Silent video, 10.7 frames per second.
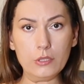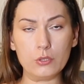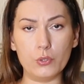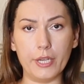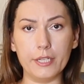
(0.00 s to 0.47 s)

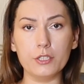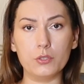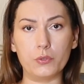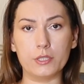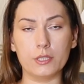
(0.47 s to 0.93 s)
drain it
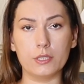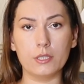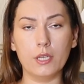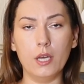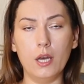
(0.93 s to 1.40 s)
and rinse it,
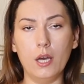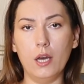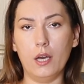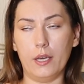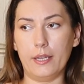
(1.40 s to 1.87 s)

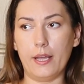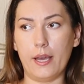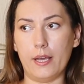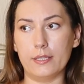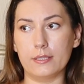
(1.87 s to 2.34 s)
it
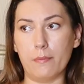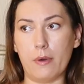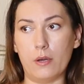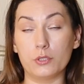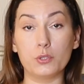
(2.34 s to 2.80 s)
has
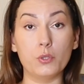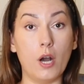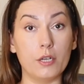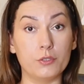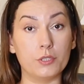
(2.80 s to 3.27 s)
about
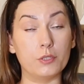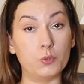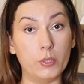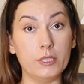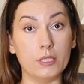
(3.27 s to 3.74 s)

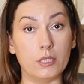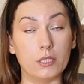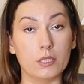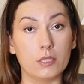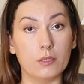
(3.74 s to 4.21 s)
220
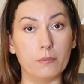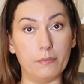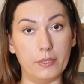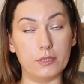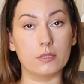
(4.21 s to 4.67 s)

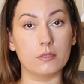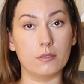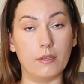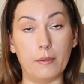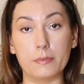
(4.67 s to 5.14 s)
beans
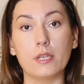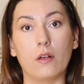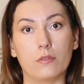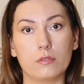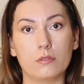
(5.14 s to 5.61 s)

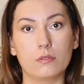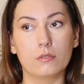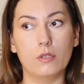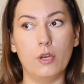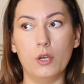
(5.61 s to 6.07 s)
themselves.
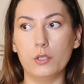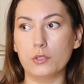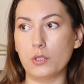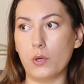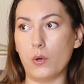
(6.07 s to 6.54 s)

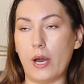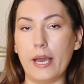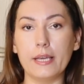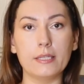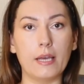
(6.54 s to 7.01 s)
So
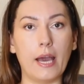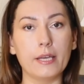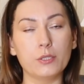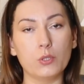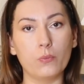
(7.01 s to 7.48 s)

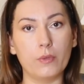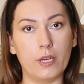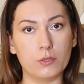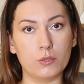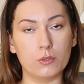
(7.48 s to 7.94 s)
I assume
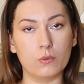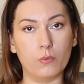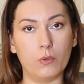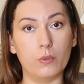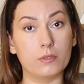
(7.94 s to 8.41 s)
that's
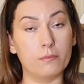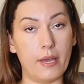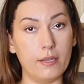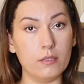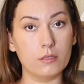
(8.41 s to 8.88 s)
what was
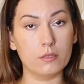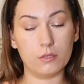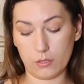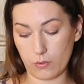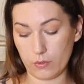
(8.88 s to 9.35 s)
meant,
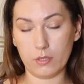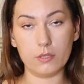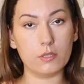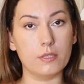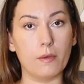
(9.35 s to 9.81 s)
so
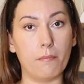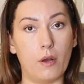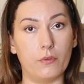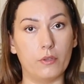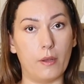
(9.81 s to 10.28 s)
this is the
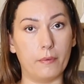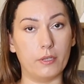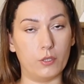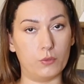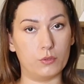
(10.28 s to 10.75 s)
amount that I'm
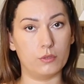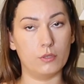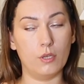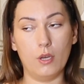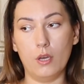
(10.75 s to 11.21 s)
gonna use.
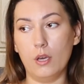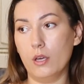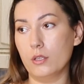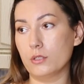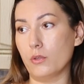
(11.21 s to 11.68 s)

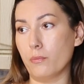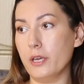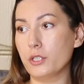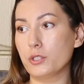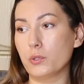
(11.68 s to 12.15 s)
So
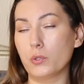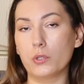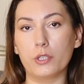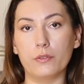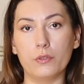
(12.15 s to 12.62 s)
make
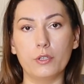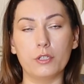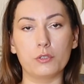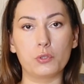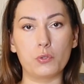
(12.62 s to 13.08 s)
sure if you're
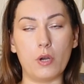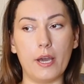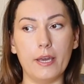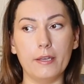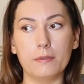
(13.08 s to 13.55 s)
gonna
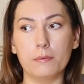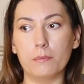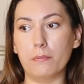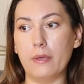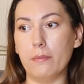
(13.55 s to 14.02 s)
try it,
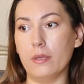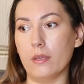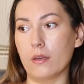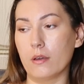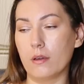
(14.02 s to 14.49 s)

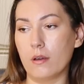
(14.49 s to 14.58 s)
maybe